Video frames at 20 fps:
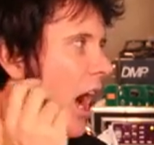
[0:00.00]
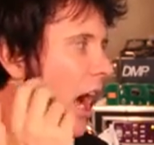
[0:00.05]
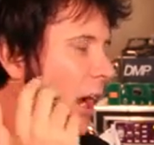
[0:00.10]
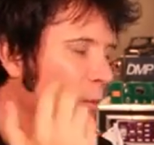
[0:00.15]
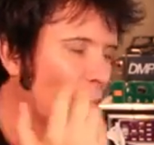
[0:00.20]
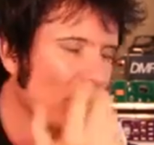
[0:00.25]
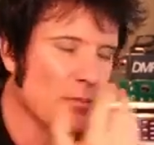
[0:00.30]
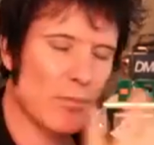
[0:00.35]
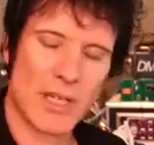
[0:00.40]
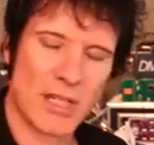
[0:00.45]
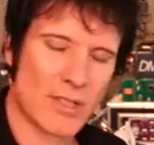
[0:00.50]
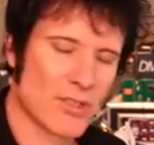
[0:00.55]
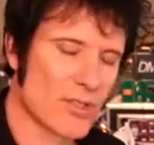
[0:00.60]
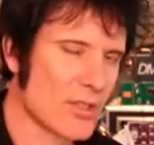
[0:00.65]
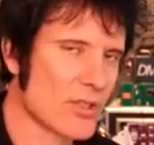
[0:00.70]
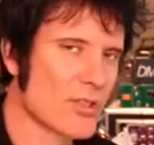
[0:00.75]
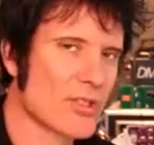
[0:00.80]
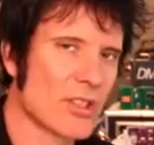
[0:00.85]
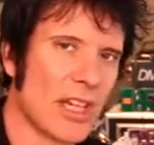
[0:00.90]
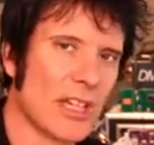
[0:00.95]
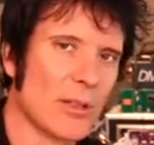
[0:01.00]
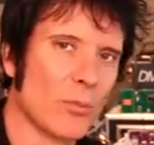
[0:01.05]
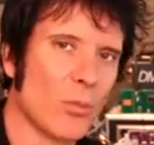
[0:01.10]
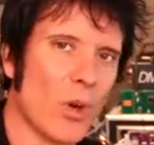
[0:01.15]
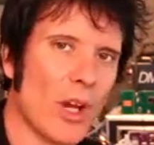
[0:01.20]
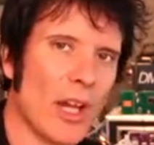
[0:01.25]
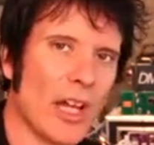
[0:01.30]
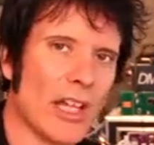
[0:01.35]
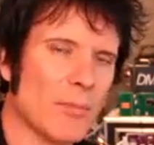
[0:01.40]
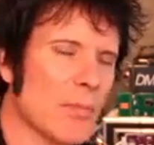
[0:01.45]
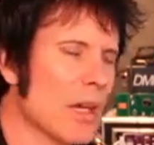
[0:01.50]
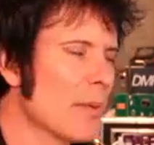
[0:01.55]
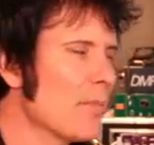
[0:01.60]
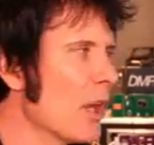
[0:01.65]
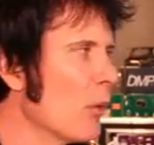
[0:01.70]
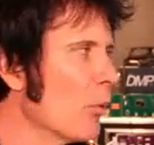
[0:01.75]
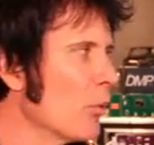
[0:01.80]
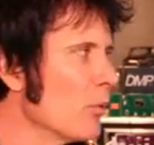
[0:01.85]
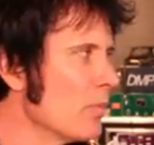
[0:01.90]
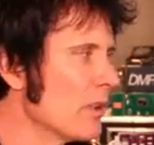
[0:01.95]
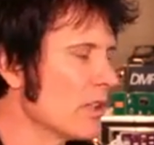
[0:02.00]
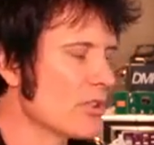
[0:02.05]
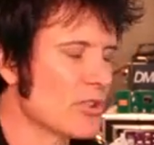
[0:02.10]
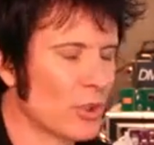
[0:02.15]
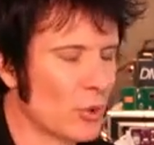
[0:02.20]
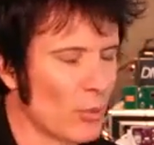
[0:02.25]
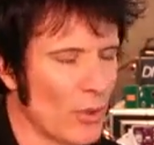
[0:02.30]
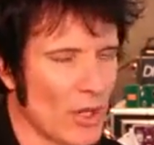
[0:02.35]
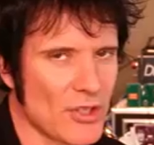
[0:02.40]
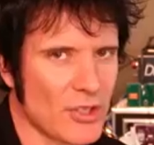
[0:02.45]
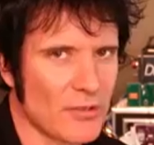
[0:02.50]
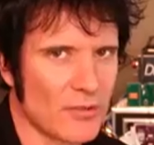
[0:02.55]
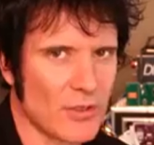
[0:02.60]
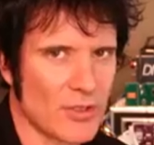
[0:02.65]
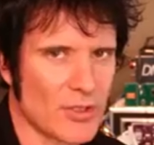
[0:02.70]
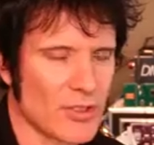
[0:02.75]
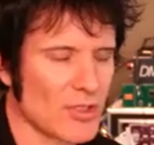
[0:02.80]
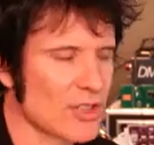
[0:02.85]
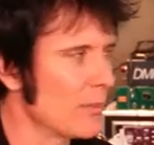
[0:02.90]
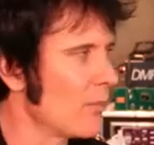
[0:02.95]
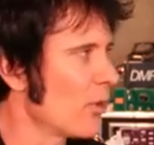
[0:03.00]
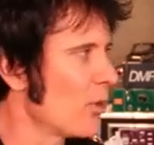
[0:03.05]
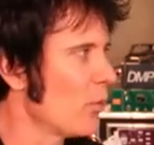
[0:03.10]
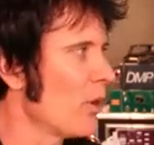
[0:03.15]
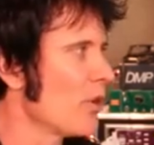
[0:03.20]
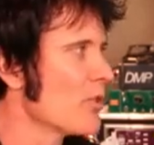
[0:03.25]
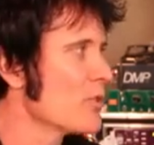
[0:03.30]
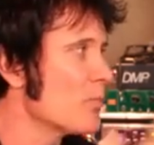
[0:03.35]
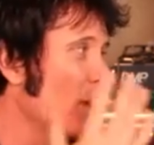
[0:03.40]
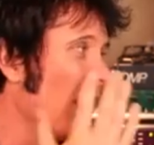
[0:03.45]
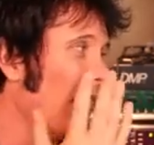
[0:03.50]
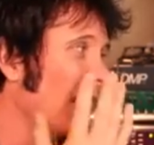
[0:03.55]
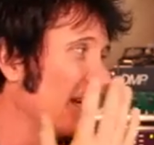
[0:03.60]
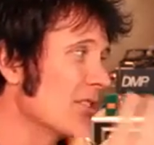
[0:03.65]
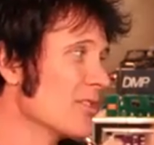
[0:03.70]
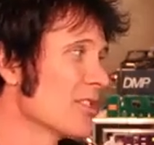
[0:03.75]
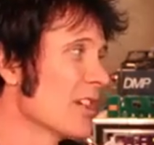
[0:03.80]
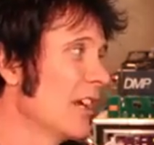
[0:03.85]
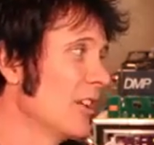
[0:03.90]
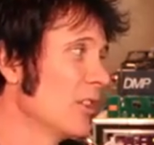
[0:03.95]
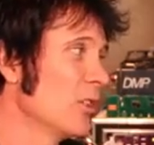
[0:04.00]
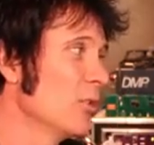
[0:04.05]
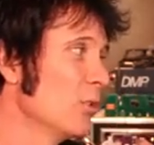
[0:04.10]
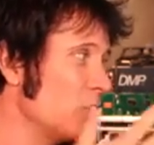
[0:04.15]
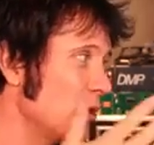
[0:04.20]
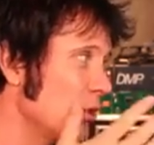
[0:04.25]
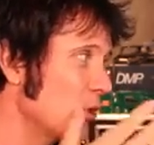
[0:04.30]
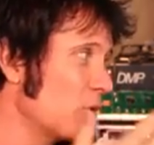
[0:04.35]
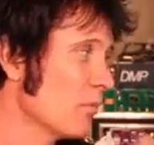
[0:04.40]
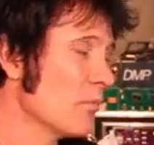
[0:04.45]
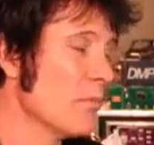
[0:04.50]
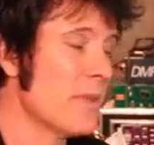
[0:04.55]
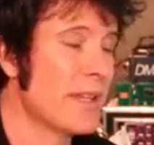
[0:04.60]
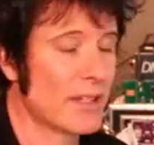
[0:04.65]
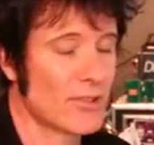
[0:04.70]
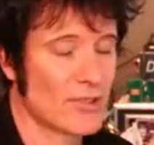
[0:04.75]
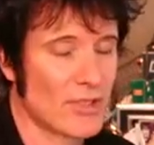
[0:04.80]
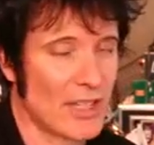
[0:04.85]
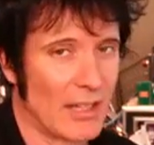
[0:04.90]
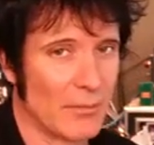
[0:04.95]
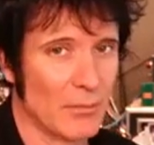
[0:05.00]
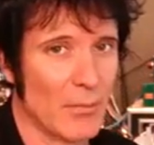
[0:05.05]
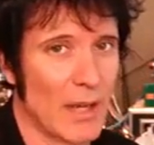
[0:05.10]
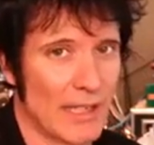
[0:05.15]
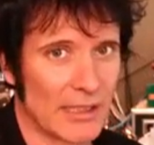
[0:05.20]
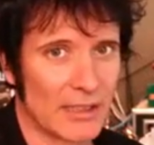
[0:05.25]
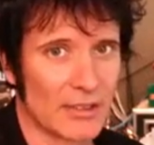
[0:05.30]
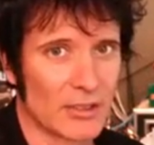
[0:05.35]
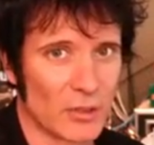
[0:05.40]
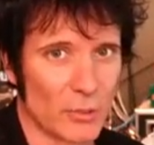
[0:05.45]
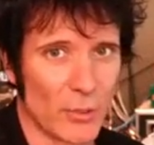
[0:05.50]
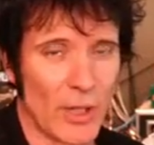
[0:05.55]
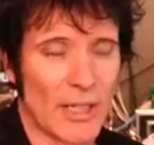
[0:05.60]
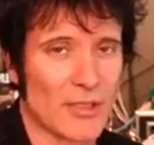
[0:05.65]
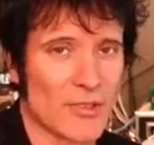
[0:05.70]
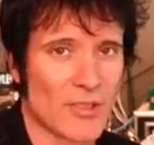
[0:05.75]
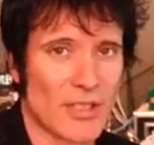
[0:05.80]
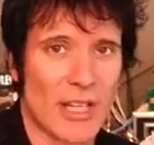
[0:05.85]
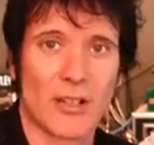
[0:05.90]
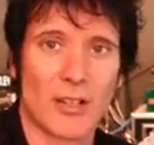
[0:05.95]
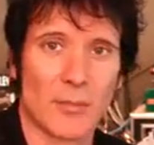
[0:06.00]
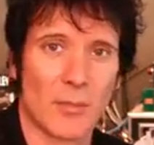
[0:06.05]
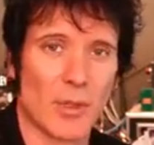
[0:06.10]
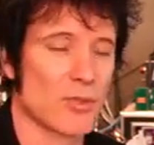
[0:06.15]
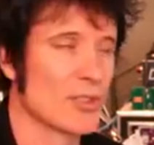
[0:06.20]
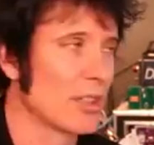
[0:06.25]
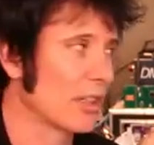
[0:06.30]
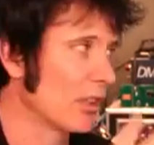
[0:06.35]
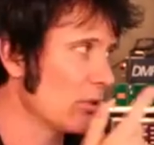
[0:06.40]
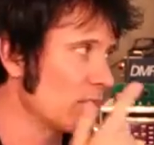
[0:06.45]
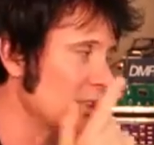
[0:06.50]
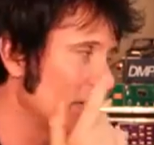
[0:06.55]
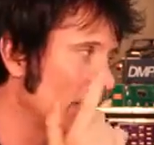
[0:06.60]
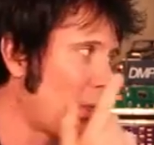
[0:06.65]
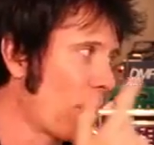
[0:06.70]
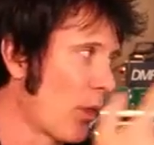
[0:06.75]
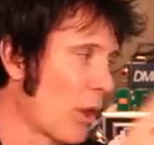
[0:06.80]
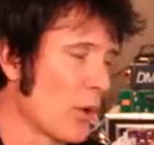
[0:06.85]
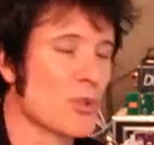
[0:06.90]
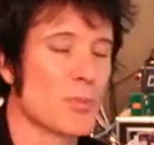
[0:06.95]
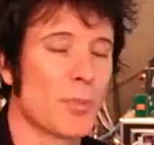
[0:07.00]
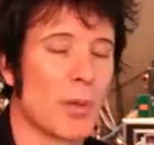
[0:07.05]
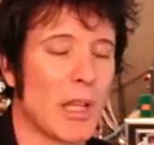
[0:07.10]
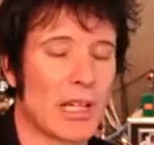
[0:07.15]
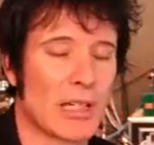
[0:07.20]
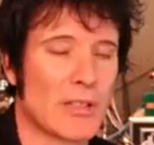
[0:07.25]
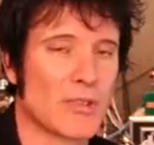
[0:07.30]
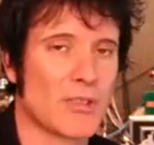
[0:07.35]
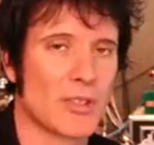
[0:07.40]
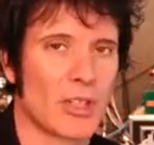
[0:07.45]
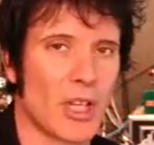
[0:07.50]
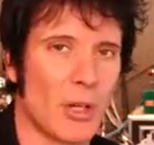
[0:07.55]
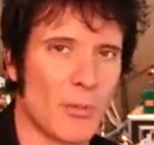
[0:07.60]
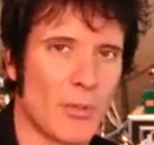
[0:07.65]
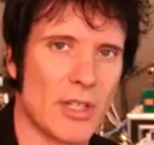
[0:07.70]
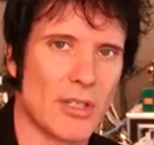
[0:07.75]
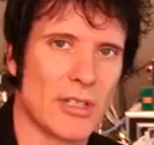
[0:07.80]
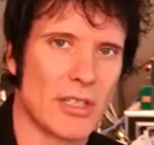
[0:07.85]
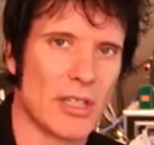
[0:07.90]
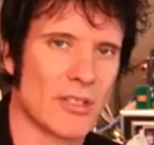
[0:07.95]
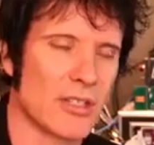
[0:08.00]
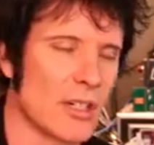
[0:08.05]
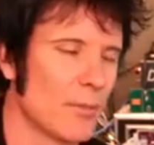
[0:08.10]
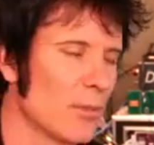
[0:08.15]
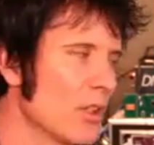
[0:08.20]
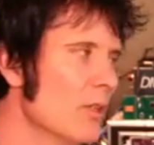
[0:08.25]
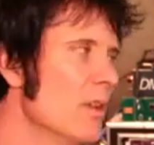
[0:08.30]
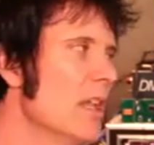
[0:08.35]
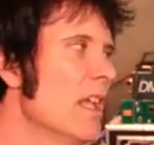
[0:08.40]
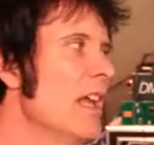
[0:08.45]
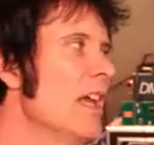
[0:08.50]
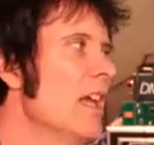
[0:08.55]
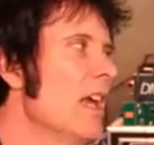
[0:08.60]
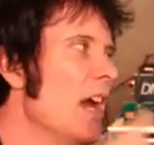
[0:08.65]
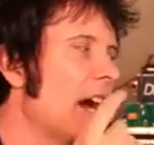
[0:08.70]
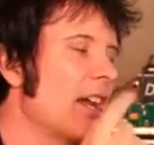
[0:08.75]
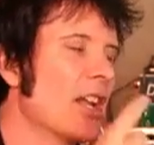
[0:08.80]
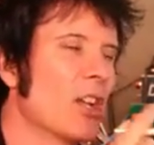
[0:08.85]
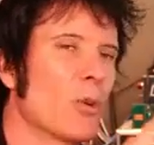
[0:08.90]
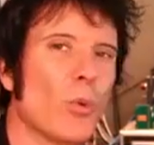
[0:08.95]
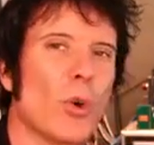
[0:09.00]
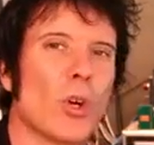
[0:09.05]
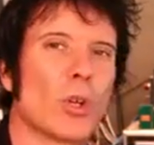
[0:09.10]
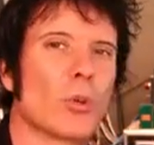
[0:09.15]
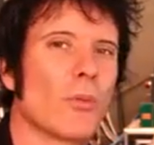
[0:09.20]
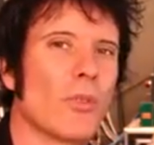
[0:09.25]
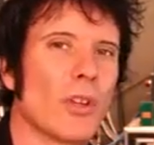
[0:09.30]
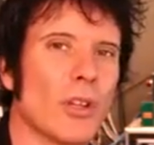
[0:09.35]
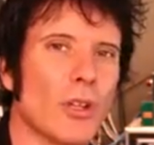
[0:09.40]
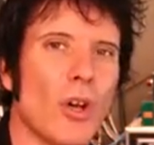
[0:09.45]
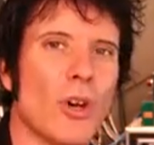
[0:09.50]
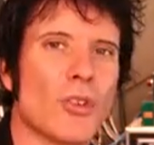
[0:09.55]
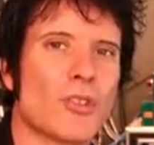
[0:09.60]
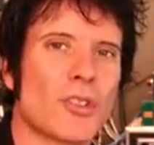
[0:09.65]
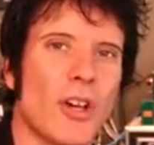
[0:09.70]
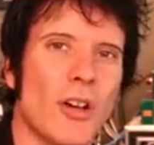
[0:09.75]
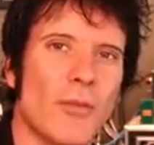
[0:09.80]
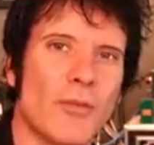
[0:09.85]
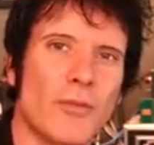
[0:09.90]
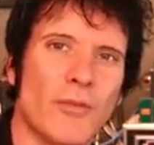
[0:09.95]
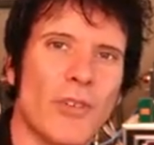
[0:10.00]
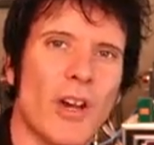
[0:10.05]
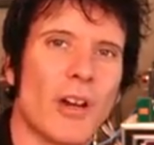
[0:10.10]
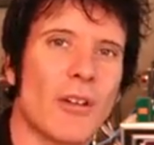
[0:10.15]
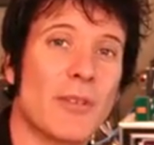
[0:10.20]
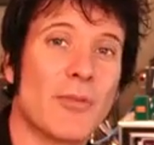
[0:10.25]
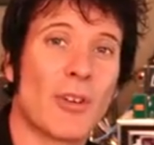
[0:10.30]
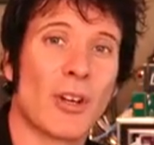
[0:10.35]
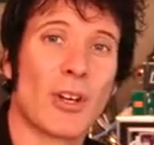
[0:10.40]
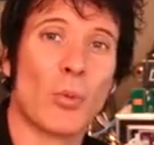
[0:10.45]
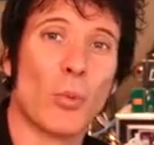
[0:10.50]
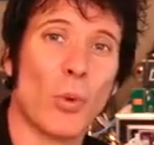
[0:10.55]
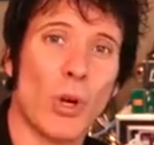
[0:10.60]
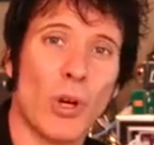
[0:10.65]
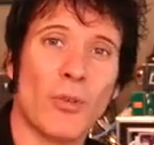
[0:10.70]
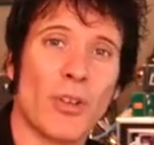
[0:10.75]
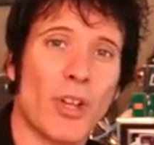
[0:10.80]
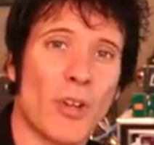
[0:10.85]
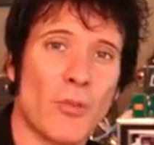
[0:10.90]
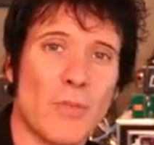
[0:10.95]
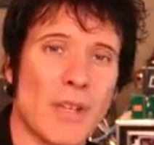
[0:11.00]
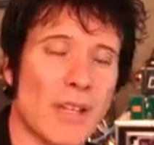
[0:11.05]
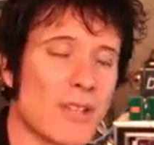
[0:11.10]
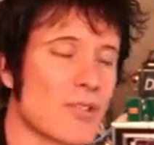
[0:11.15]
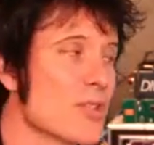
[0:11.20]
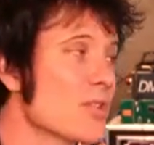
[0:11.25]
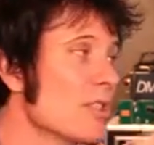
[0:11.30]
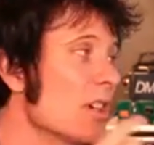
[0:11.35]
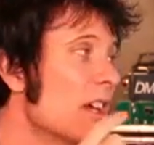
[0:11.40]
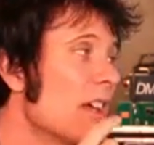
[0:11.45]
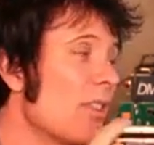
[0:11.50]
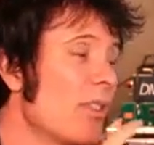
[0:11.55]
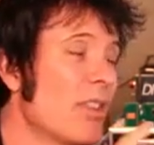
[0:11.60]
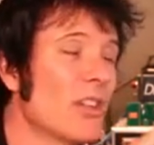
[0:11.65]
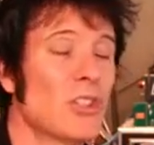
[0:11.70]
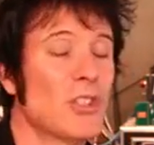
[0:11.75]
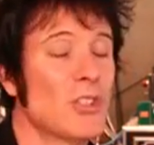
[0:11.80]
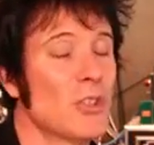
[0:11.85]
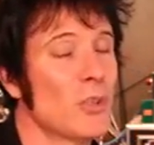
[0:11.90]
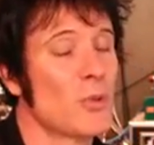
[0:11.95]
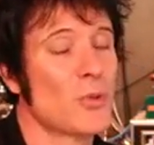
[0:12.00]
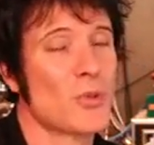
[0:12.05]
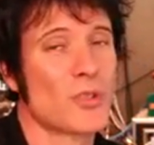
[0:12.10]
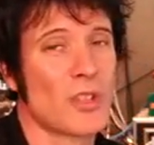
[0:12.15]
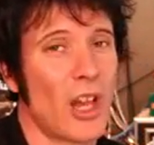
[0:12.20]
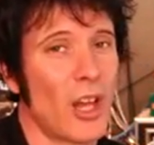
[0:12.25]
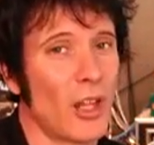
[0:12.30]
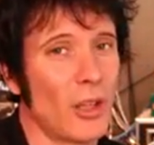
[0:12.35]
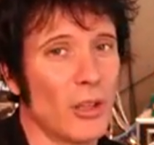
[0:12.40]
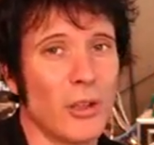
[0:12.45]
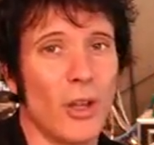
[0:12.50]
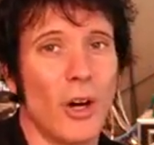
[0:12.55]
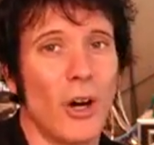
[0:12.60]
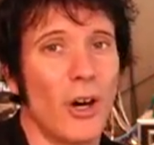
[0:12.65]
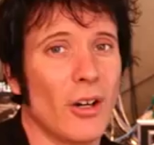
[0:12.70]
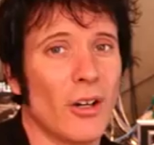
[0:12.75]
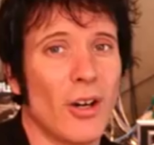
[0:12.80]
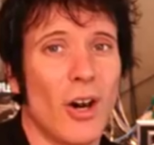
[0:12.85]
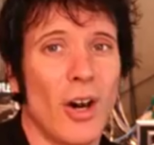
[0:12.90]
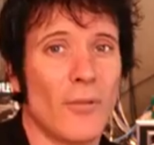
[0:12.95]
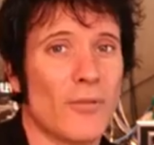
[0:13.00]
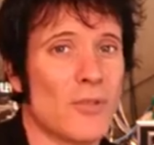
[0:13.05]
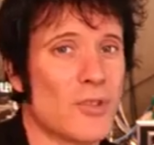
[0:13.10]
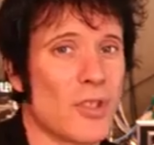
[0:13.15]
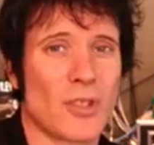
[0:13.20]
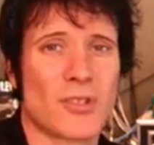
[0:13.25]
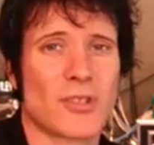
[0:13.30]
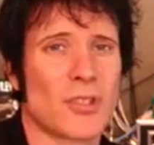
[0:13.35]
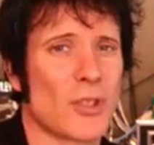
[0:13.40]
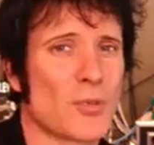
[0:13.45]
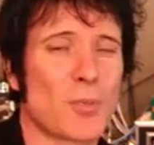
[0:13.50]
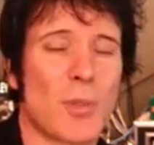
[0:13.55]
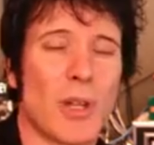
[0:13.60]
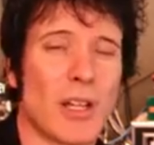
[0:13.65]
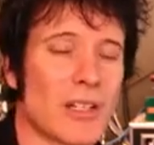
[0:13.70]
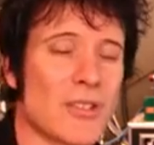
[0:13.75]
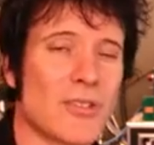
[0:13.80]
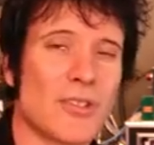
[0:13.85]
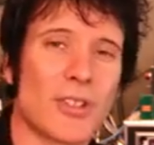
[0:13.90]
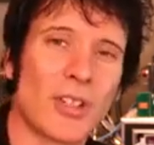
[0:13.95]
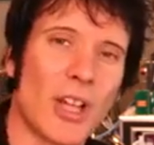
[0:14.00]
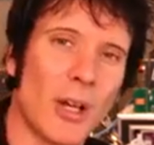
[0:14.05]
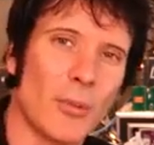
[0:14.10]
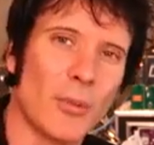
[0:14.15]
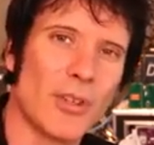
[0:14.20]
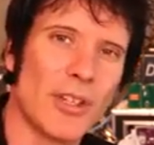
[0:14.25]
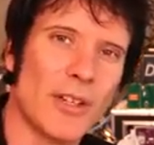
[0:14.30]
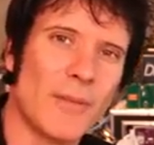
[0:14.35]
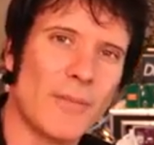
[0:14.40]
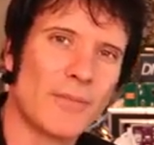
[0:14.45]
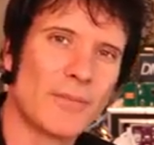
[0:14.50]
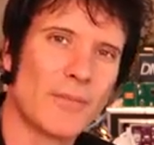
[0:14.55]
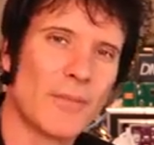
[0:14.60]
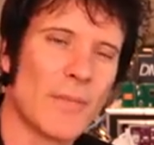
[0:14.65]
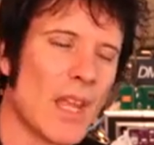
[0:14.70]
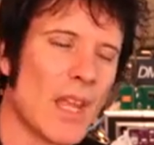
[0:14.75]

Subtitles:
I would mix the same way. Maybe I wouldn't be as aggressive using some of the ones, but I can tell you, you can mix and make great sounding music using those plugins that come with the DAW. And I work with a lot of very, very well-known mixers that use a lot of just those plugins that come with it.